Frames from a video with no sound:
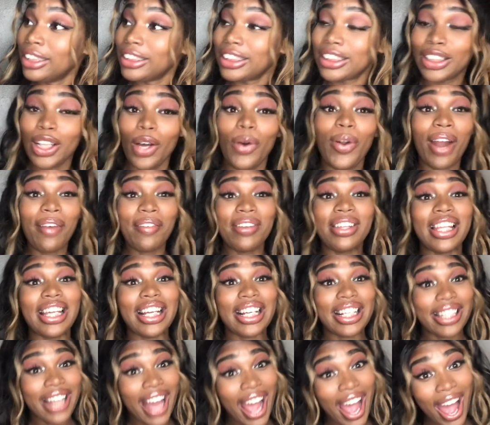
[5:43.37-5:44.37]

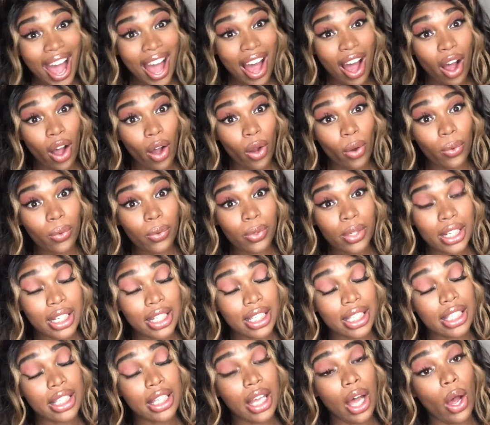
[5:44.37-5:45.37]
everything down.
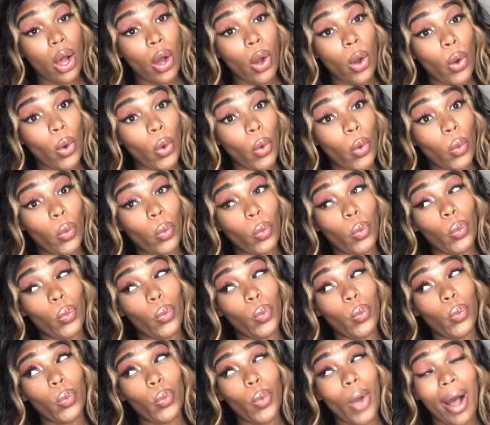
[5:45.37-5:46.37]
So
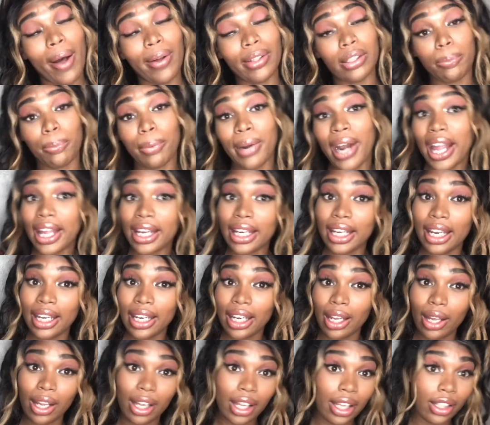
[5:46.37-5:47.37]
I was pregnant,
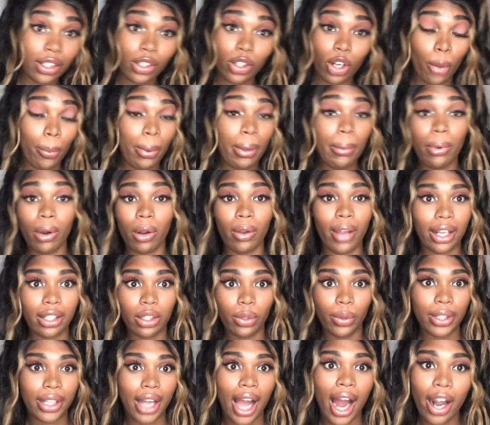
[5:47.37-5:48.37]
then, you know, people don't like to
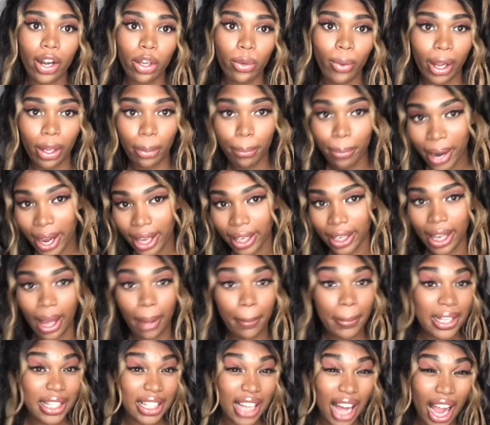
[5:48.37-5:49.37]
really hire you while you're pregnant. I'd
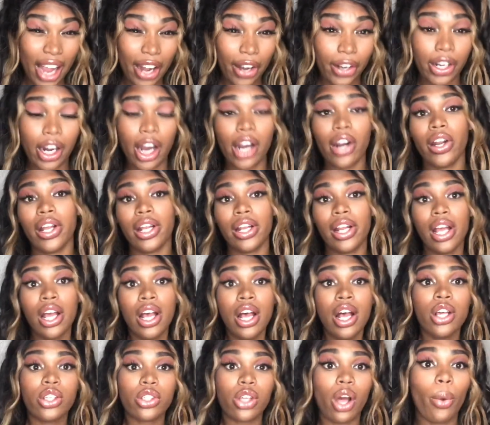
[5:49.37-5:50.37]
be tired and hurting,
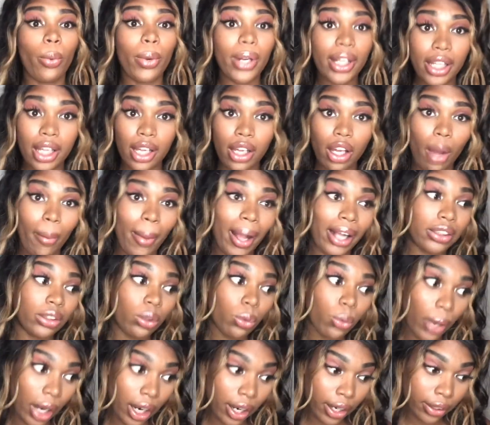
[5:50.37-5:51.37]
so I really couldn't go back to
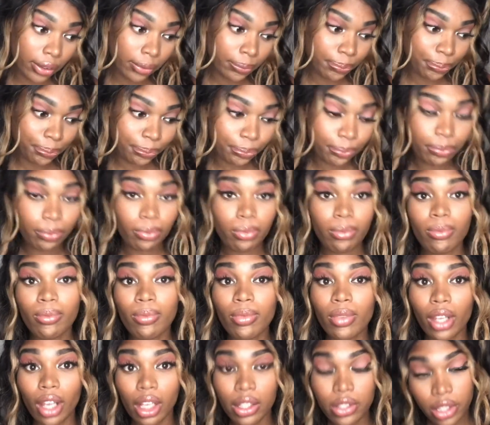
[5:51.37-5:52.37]
work.
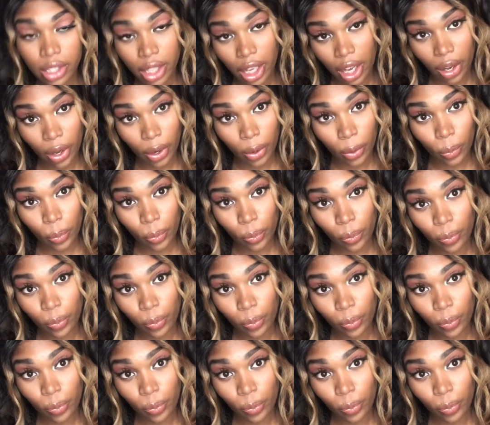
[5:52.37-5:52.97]
So